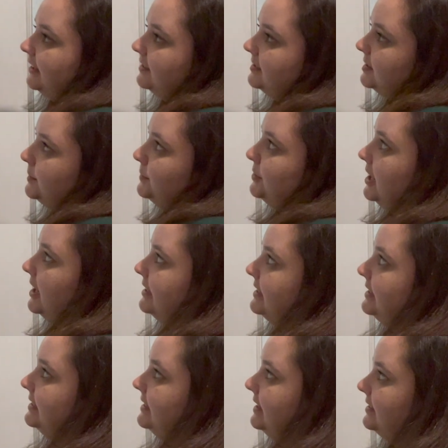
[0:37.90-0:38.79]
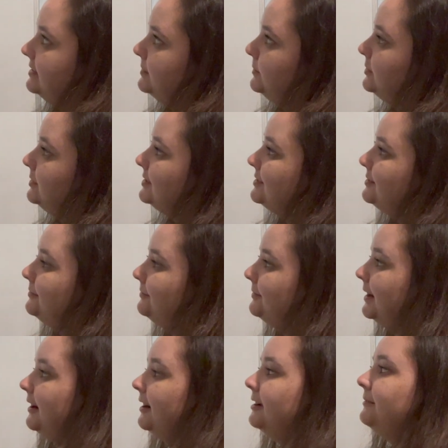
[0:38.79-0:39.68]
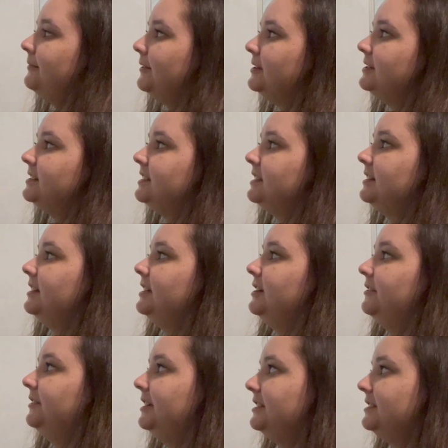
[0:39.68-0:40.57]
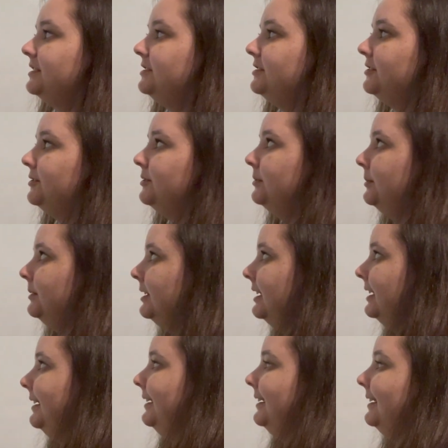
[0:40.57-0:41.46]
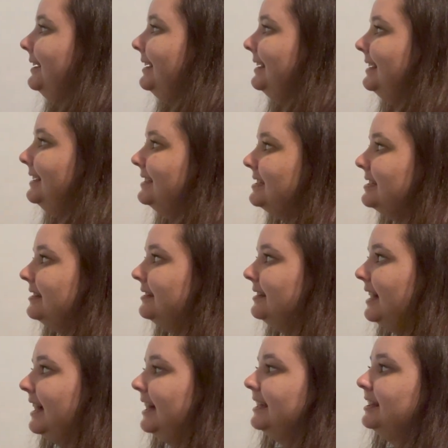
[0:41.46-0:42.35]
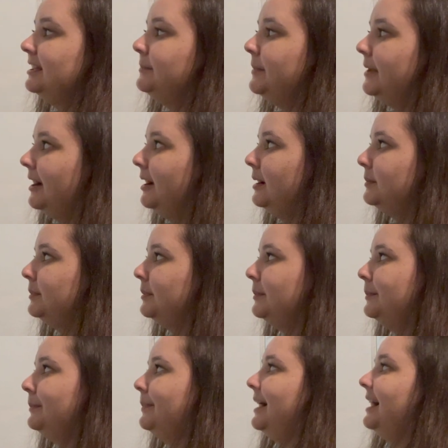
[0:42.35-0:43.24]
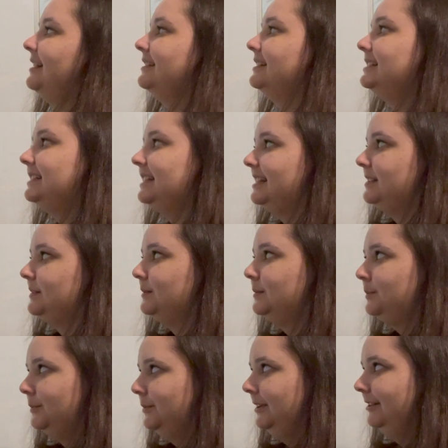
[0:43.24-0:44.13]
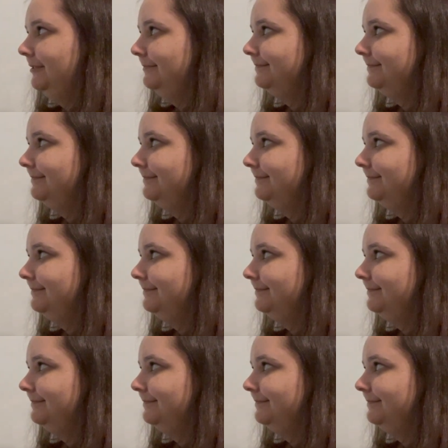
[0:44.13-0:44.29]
and subtracting decimals, the very first thing that you need to do is line them up by the decimal point.